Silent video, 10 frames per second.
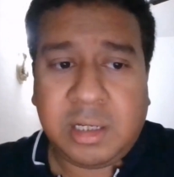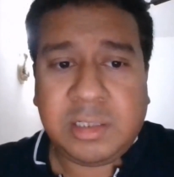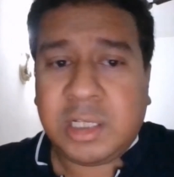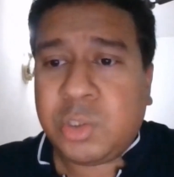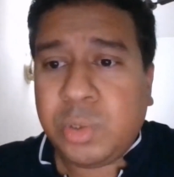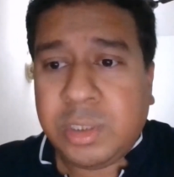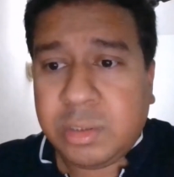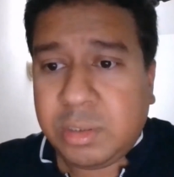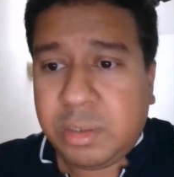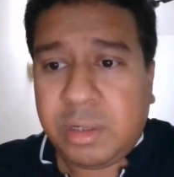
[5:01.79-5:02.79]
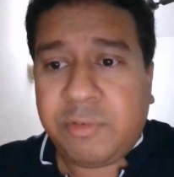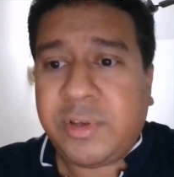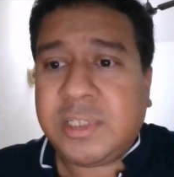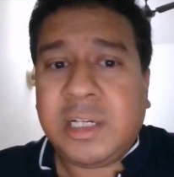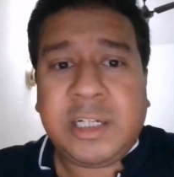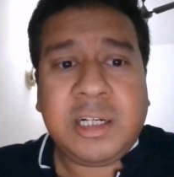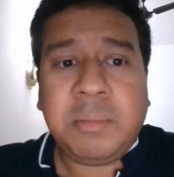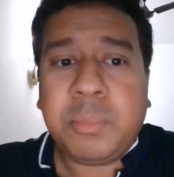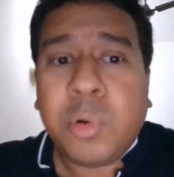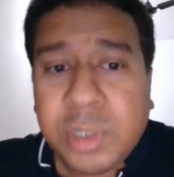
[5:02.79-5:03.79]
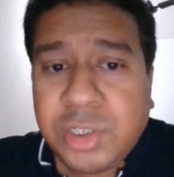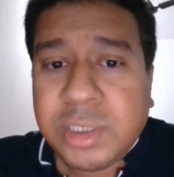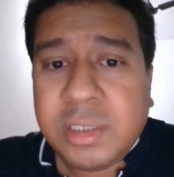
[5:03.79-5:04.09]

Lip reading: just to facilitate importation,